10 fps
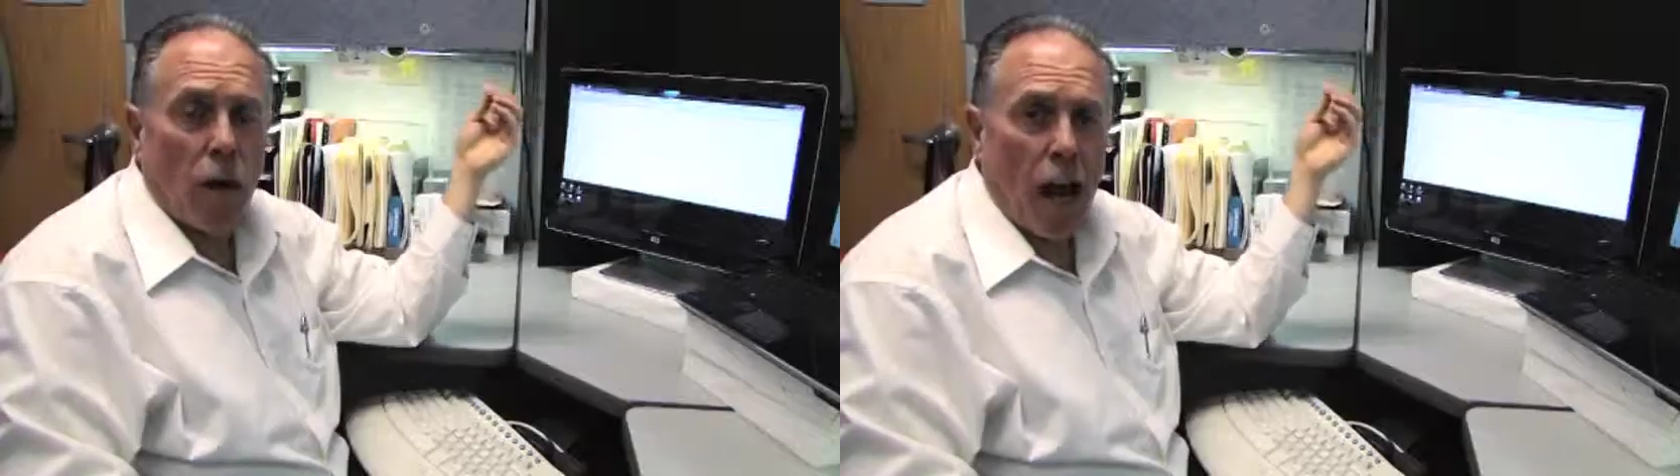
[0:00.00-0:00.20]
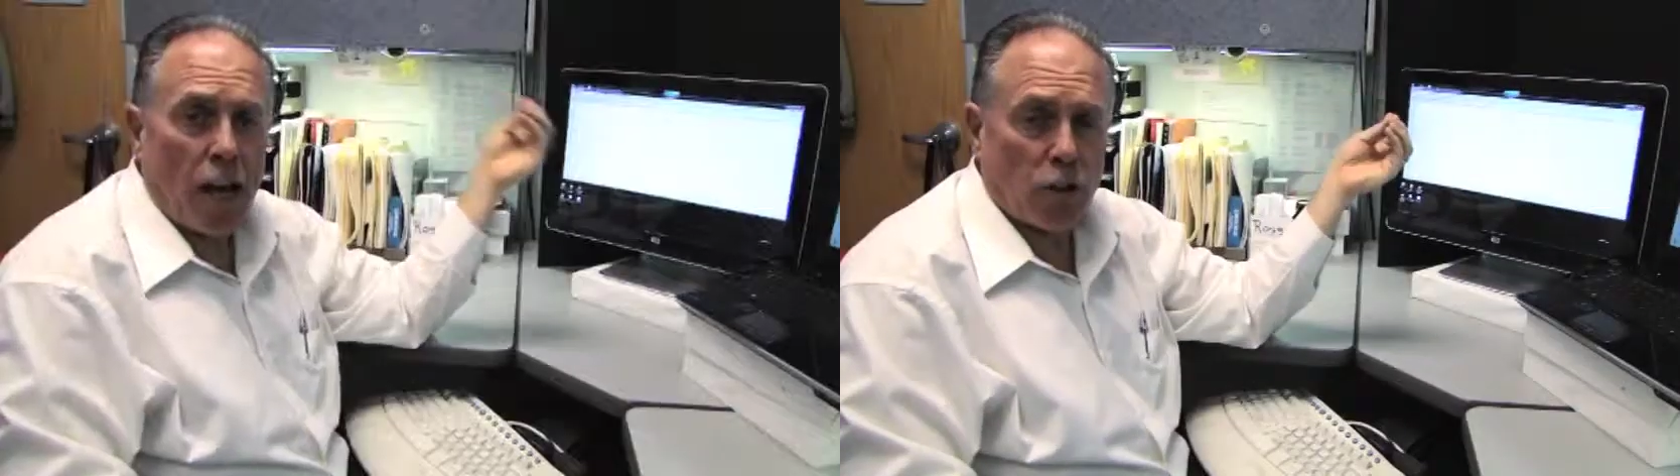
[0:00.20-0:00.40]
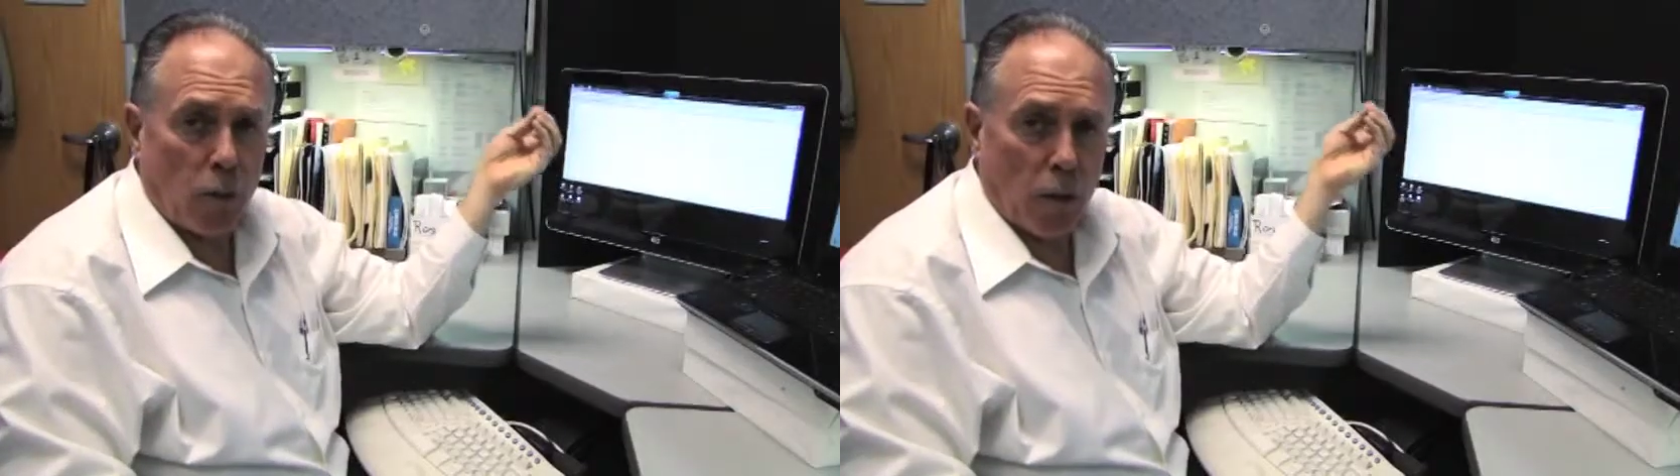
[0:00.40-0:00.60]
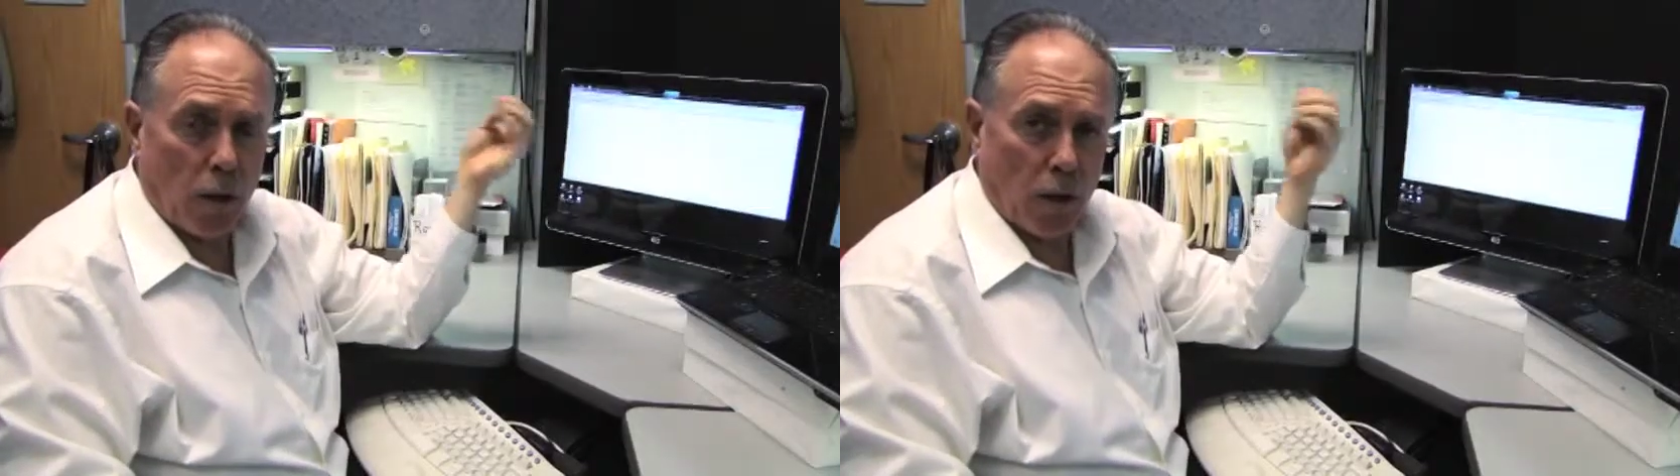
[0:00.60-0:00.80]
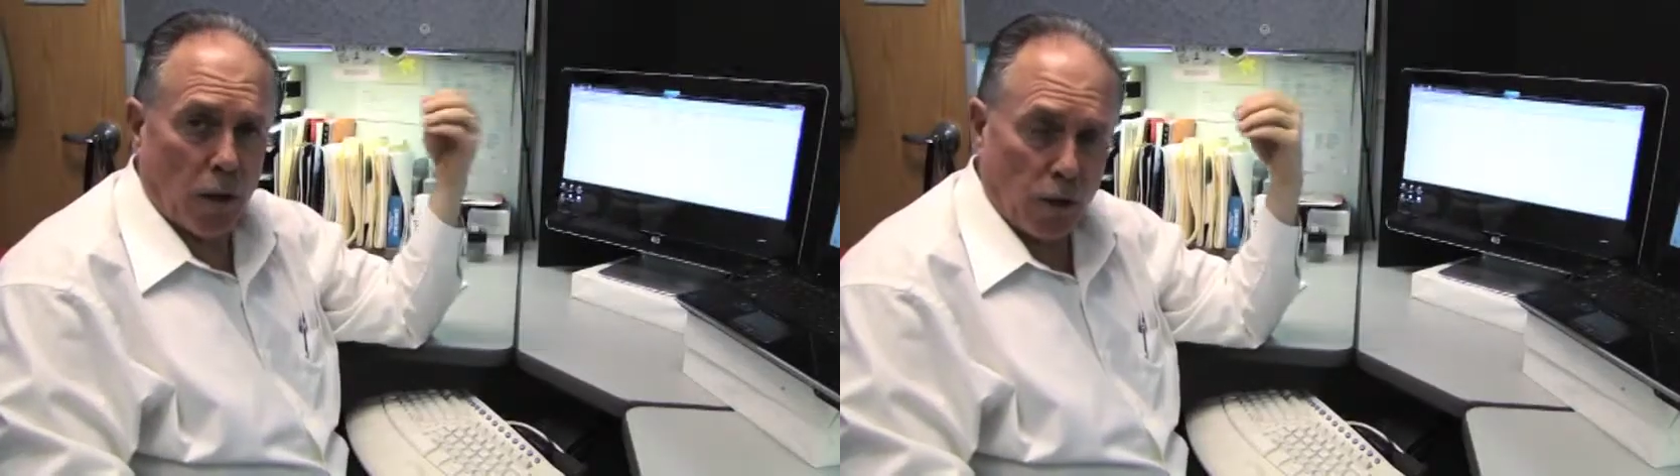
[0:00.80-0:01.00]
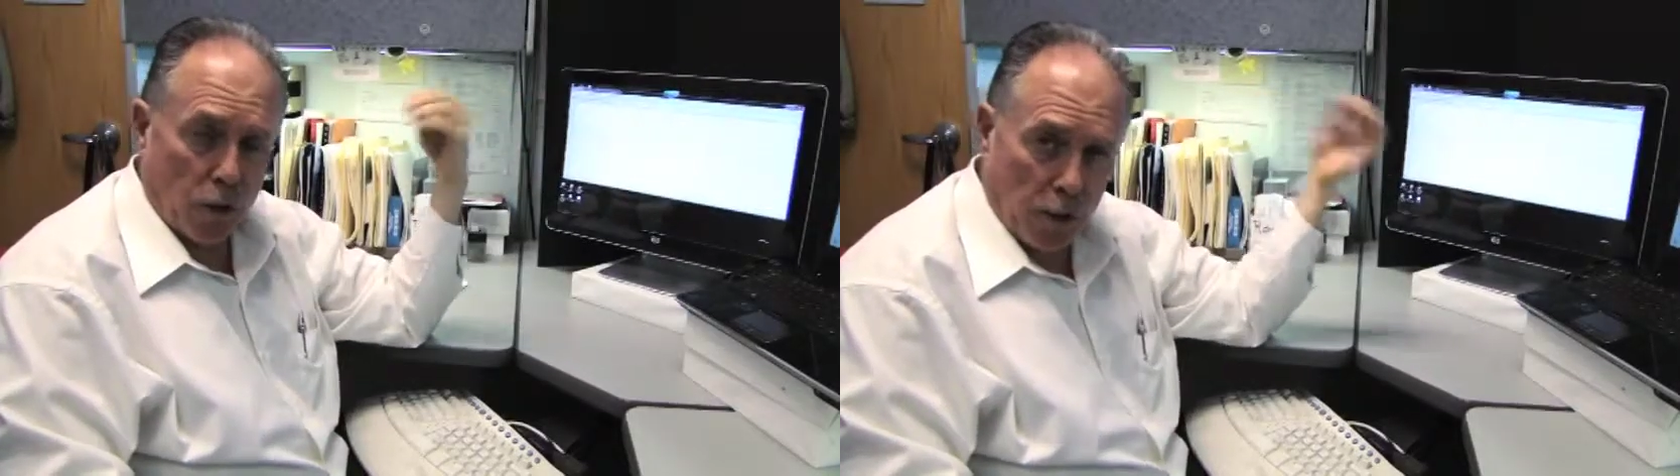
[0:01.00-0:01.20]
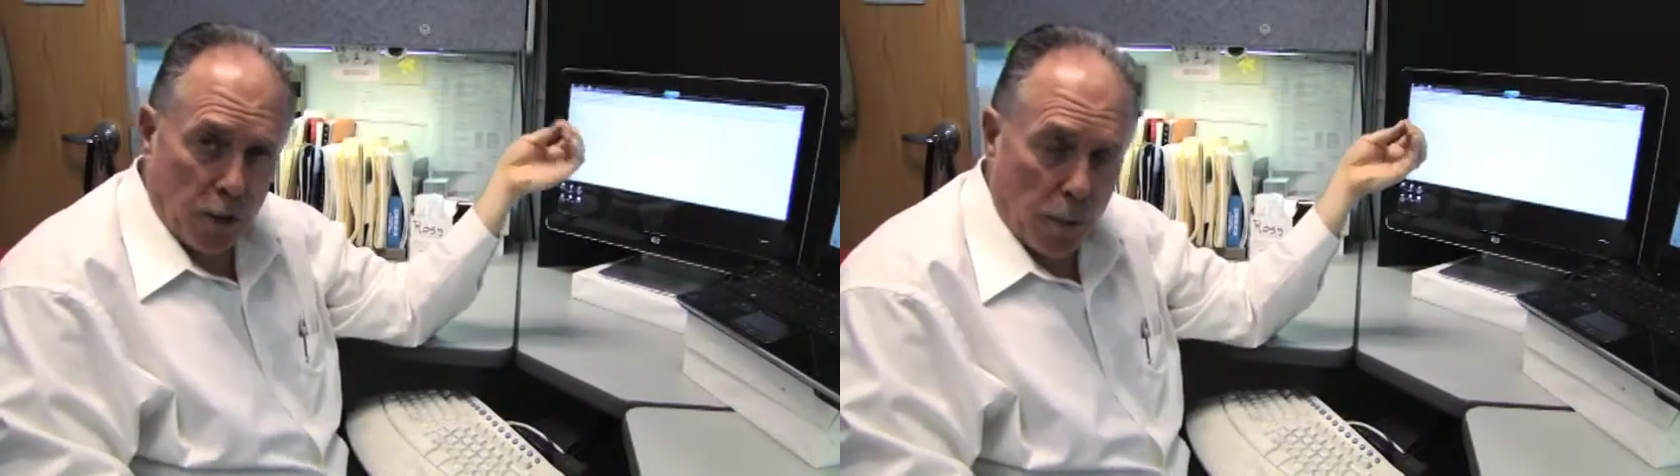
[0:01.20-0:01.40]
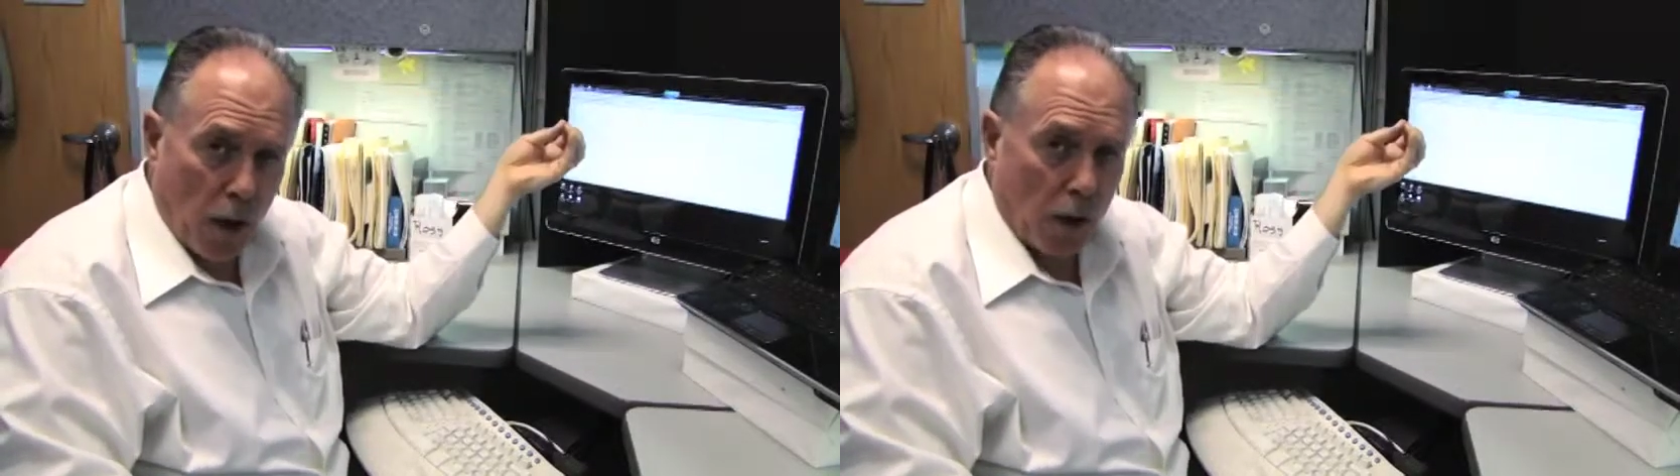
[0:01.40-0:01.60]
actually during the
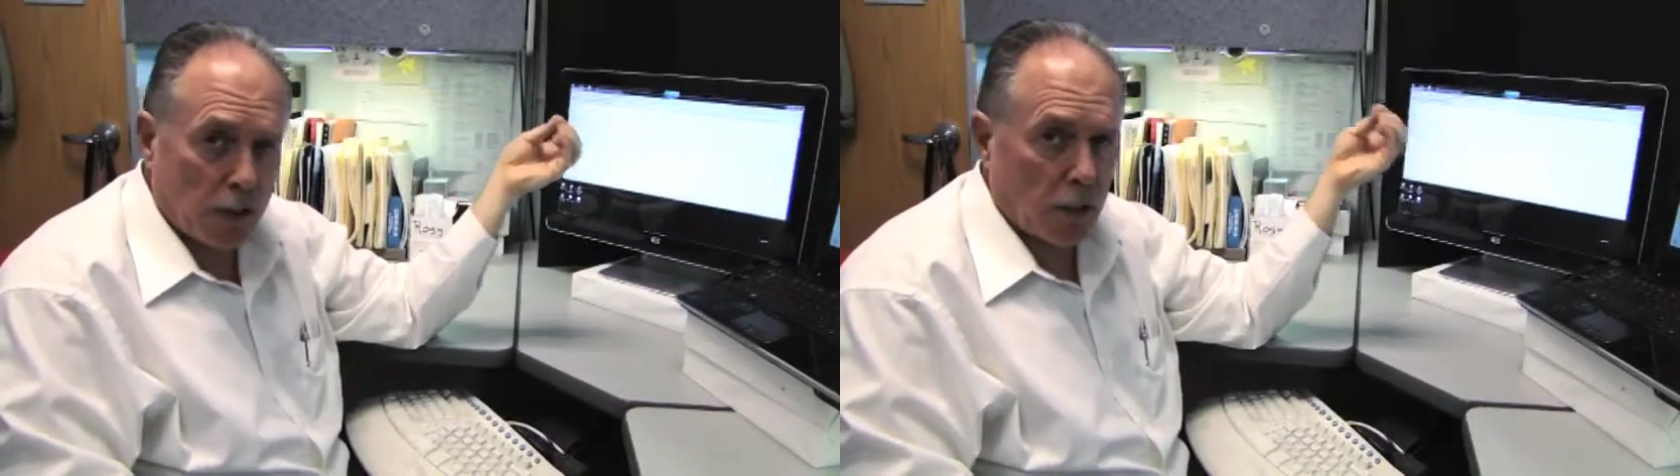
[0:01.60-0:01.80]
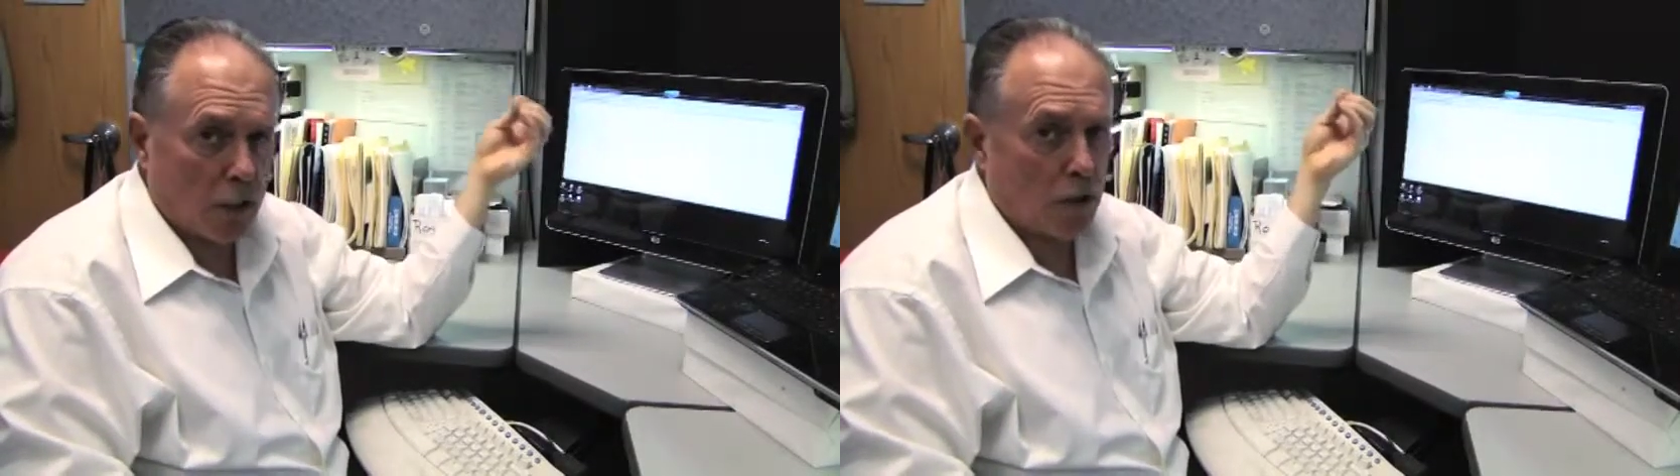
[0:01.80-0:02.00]
process